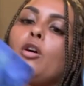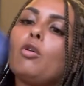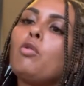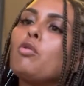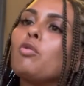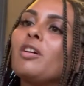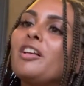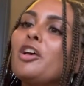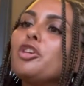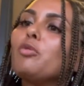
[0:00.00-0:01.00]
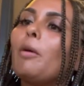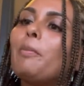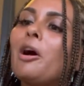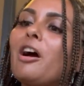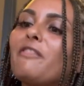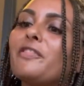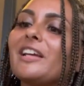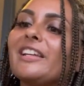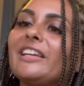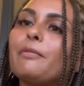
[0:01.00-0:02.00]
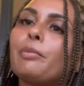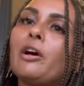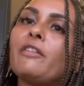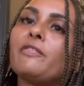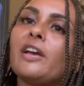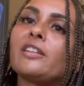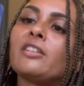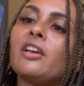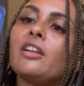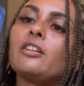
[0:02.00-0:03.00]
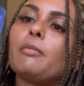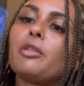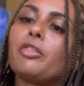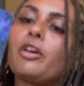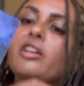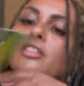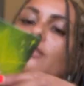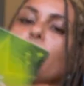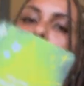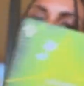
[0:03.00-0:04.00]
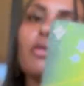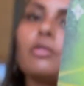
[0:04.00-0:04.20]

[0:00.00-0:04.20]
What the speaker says: Oh, you are perfectly imperfect. Number 34.